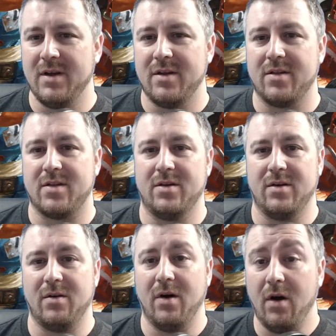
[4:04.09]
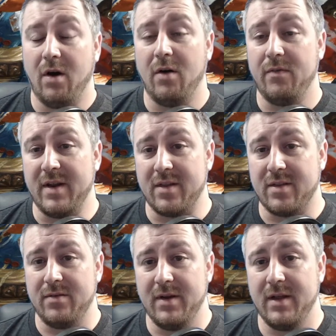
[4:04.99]
So
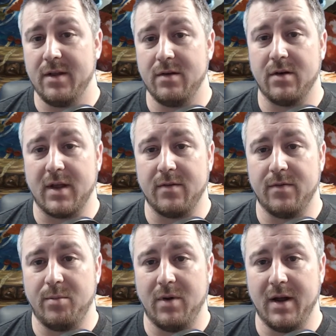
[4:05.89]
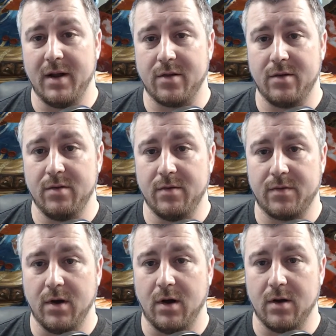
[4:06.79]
offensively, you're looking for players who have
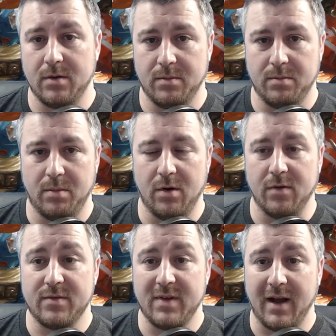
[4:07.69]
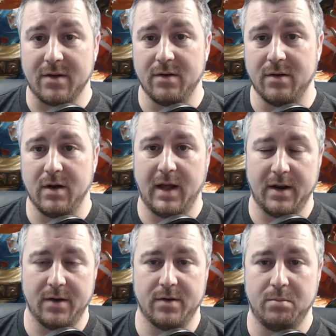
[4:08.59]
got both tackle
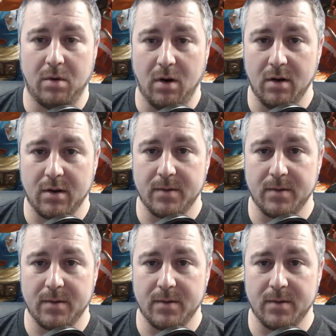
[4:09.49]
and block.